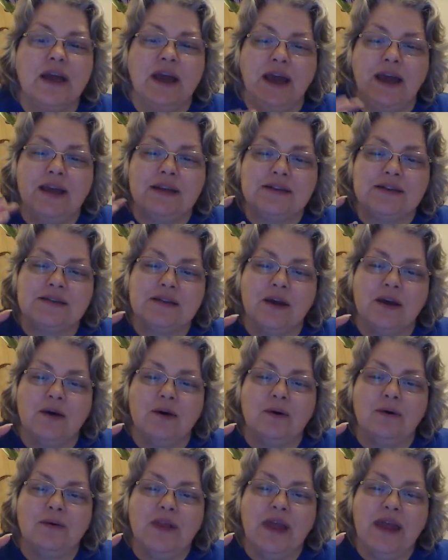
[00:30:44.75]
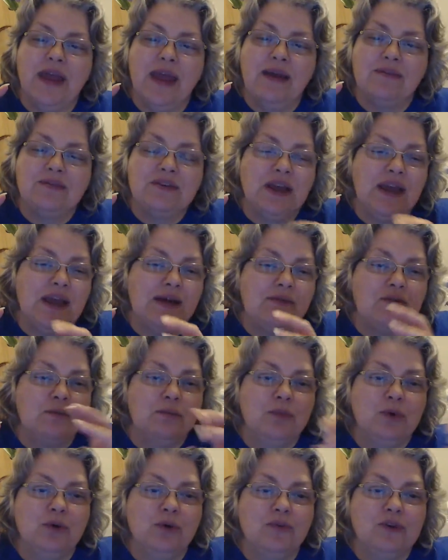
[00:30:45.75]
and so they have to have a
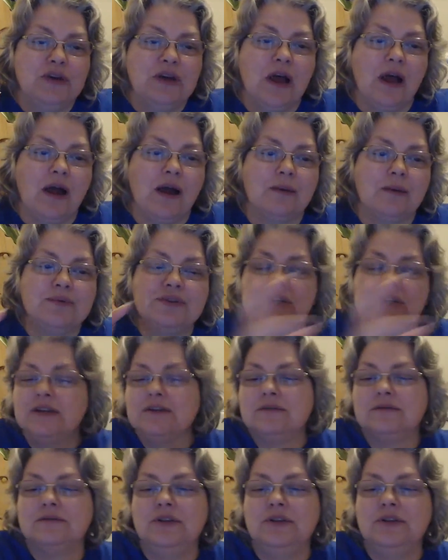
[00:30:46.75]
moving object,